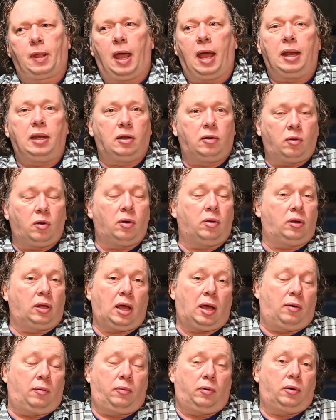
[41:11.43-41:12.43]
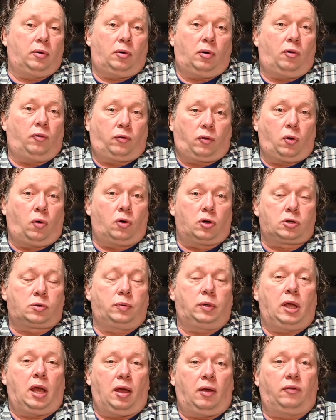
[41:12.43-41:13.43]
And yeah, of course,
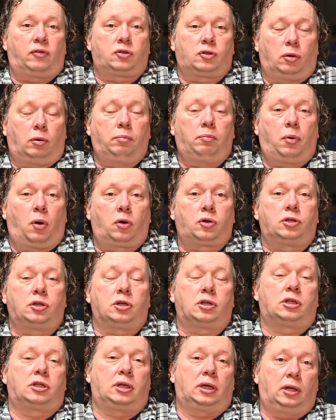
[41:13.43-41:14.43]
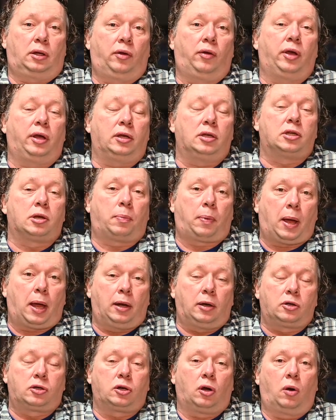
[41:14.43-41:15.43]
we have some boxes still in
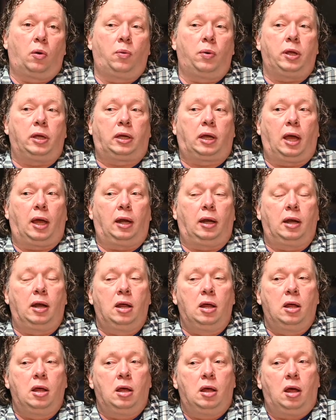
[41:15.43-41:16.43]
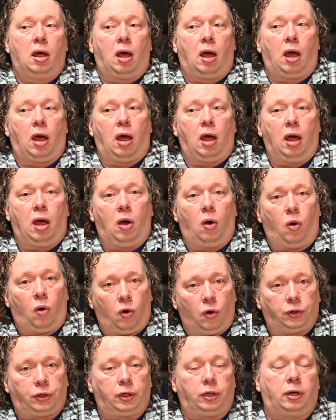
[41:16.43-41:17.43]
Japan, so we can
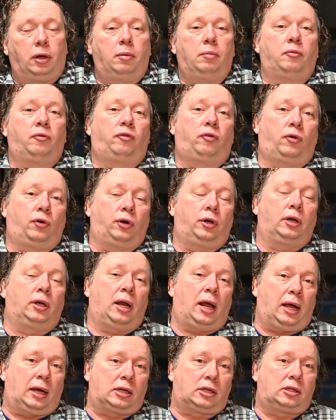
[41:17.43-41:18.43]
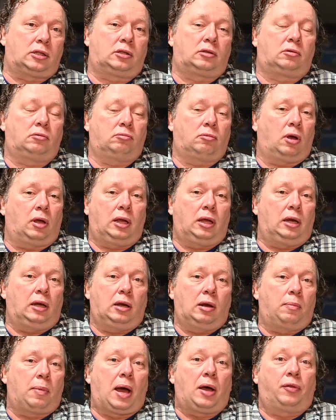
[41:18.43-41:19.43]
order them for the next,
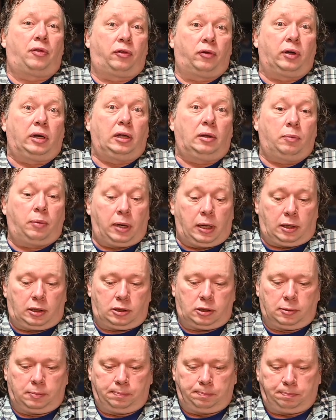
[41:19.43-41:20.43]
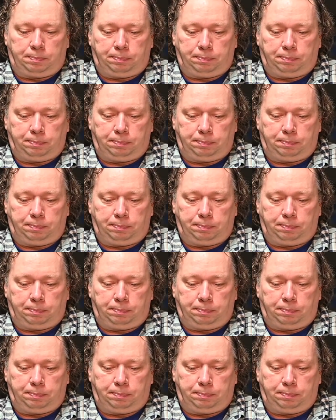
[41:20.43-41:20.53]
in about 3 weeks.